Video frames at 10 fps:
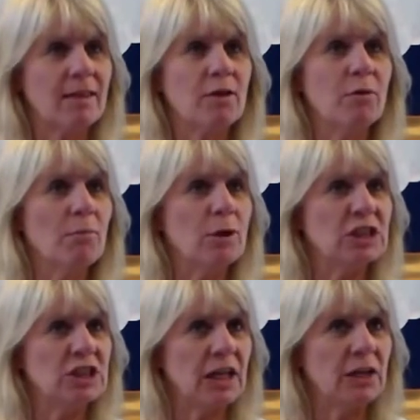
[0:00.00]
I think you're
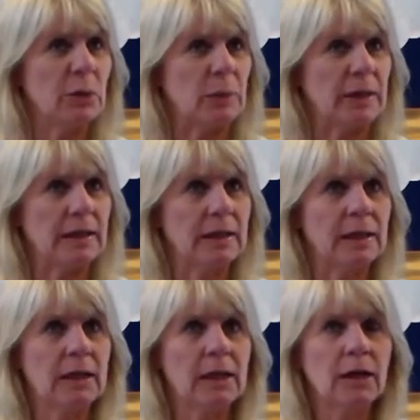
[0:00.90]
more genuine.
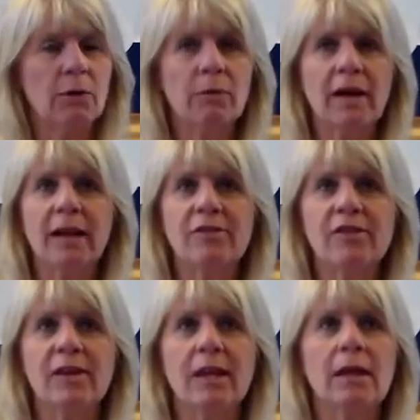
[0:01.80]
What I
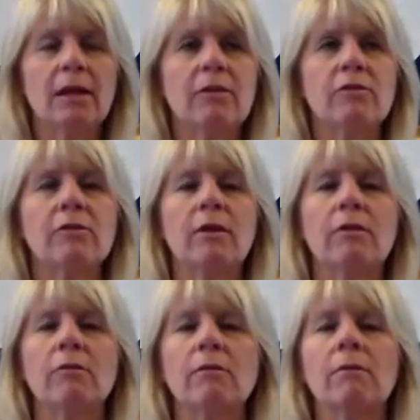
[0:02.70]
see is
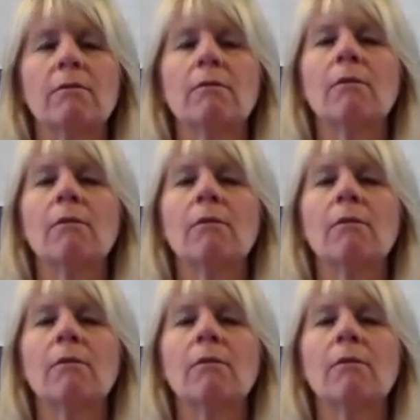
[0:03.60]
this.